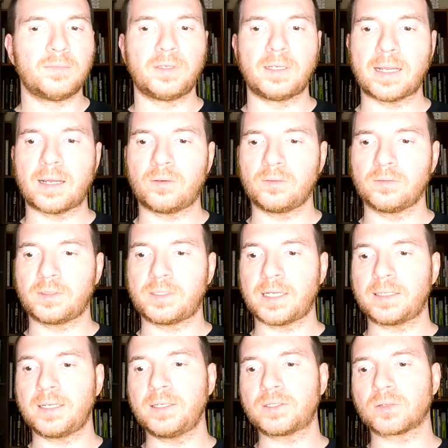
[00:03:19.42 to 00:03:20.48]
Now, the
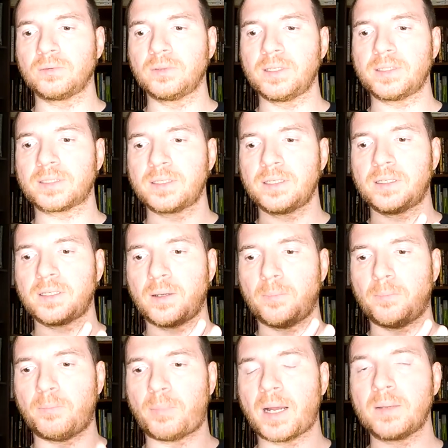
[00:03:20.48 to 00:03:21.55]
techniques are listed
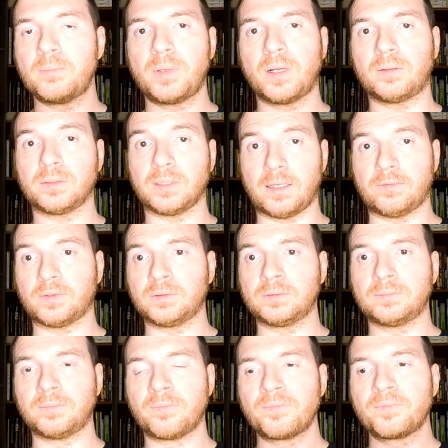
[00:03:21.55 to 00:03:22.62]
by belt level,